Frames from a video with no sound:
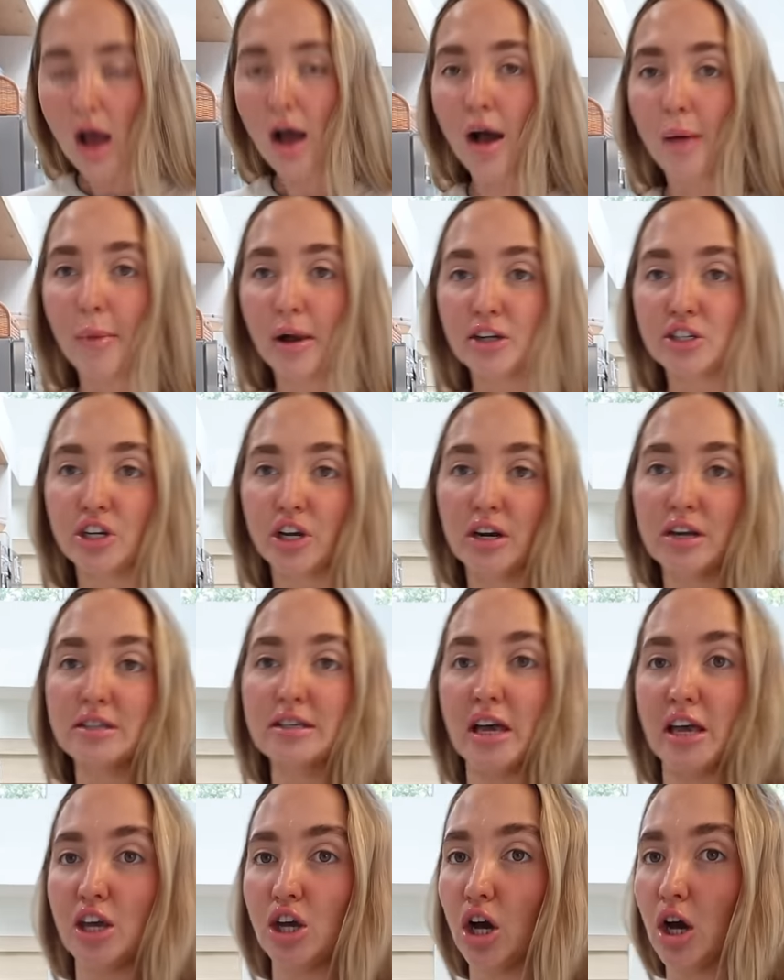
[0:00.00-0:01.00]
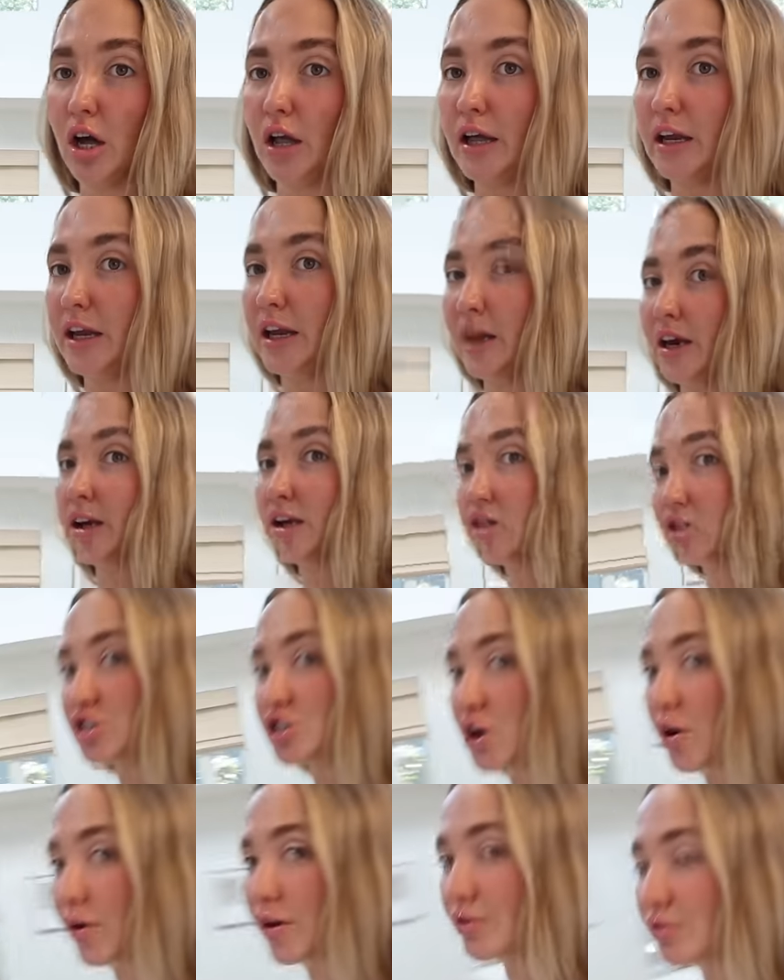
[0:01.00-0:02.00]
I'm actually gonna take y'all in here and
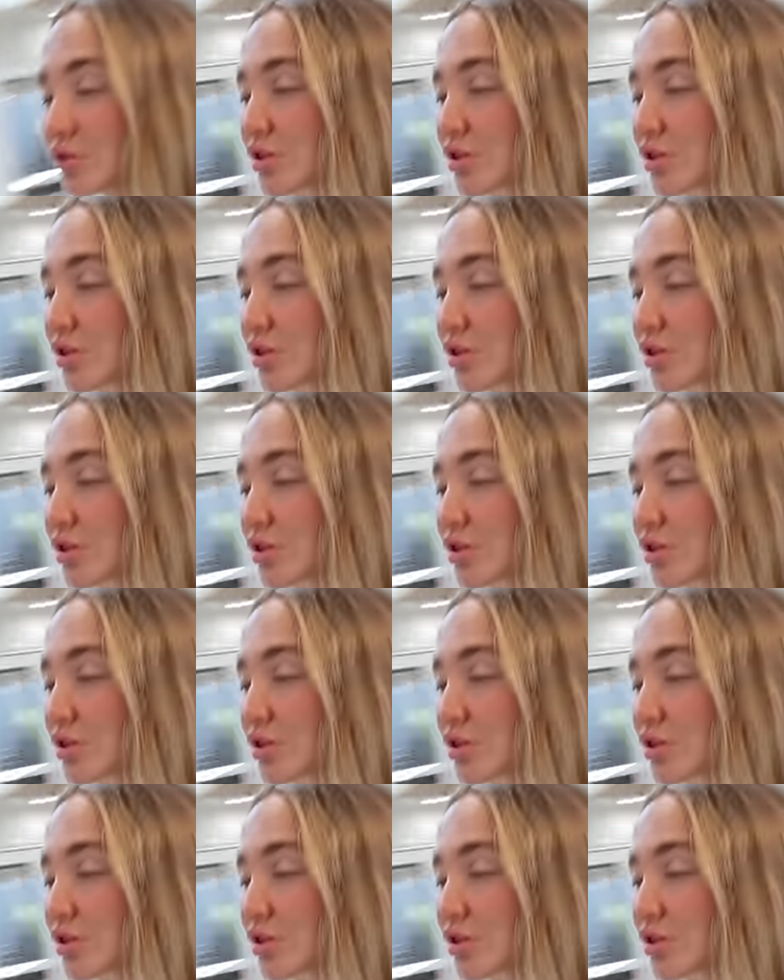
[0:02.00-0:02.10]
show you.